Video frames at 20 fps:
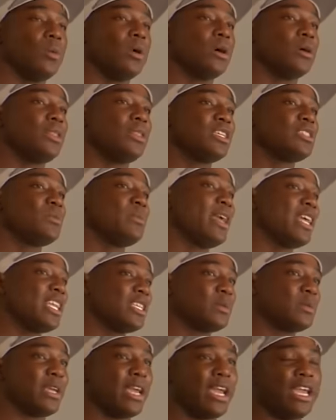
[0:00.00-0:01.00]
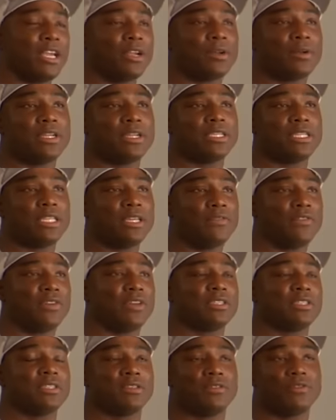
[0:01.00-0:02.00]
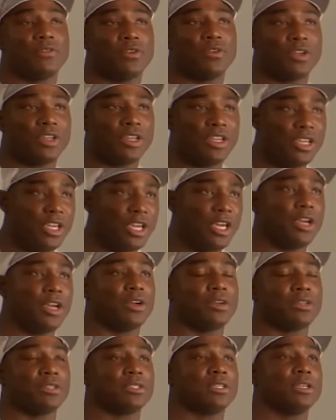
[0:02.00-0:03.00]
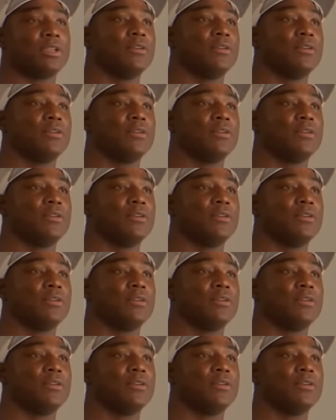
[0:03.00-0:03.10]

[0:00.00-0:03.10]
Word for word: Well, this man has been anchoring defenses for years.